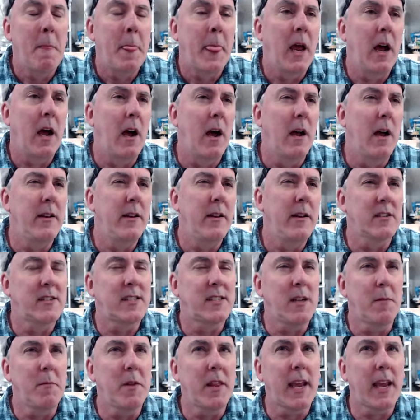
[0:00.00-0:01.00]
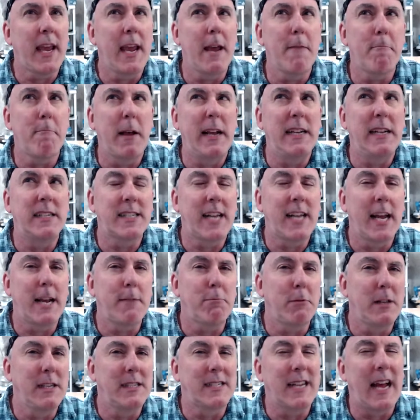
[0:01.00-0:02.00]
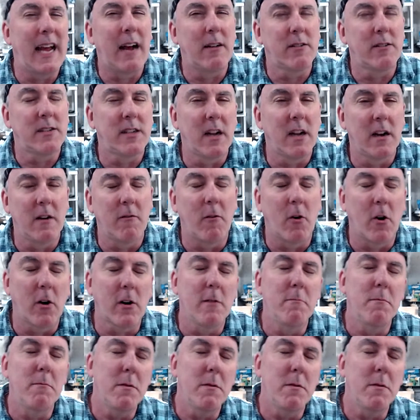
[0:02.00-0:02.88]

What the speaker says: Now, some of the campaigns take place outside of Arkham,